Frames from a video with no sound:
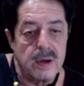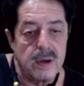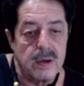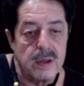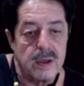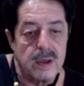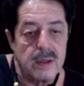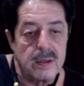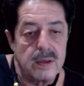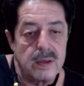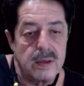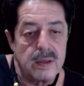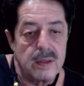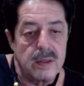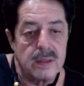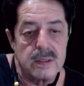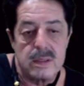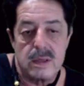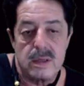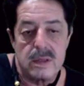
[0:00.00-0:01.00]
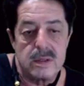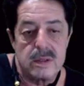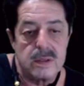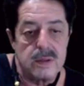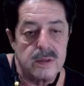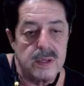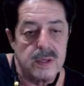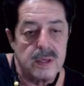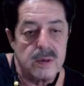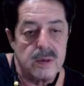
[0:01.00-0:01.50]
out there that's also
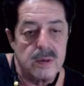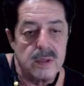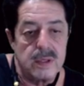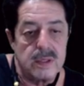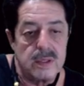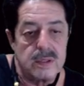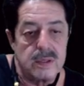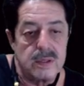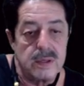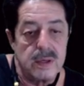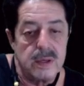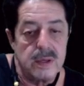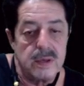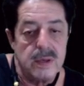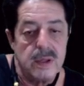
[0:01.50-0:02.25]
equally as good.